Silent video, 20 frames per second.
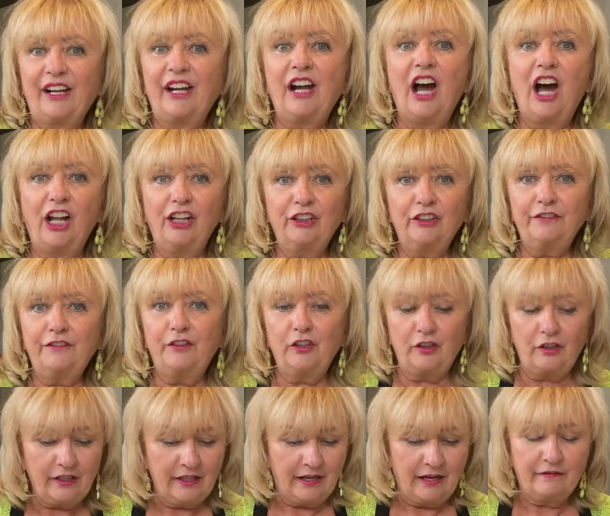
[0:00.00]

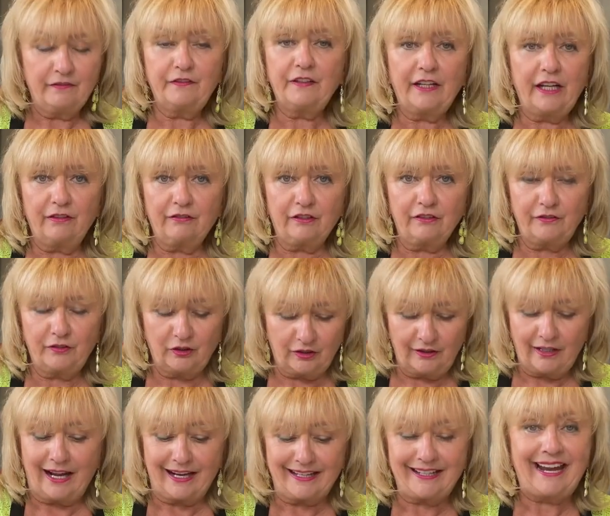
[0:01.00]
colorful,
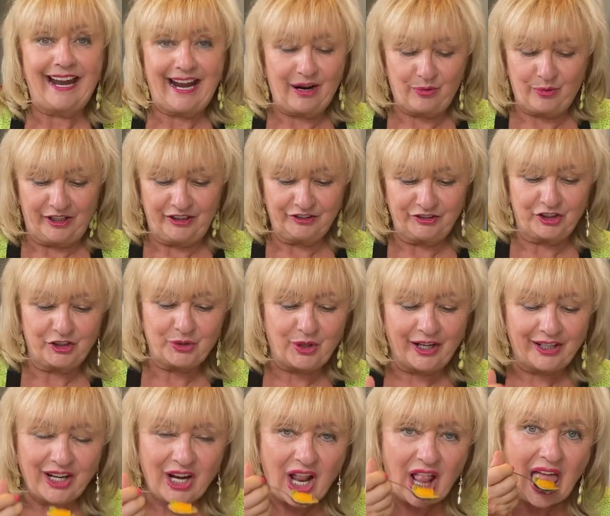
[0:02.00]
flavorful. I can't wait to
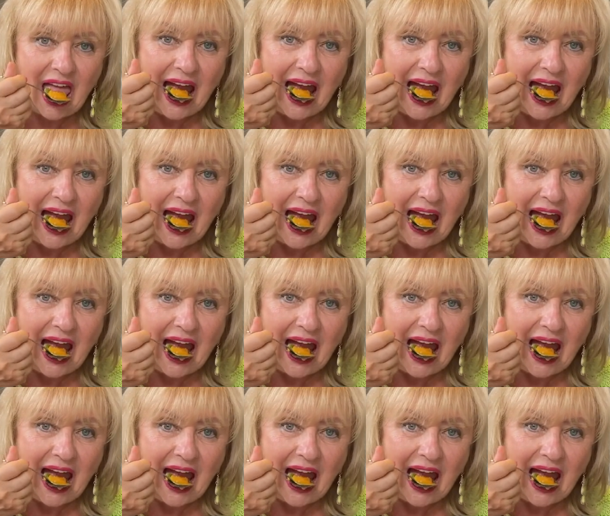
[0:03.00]
try it.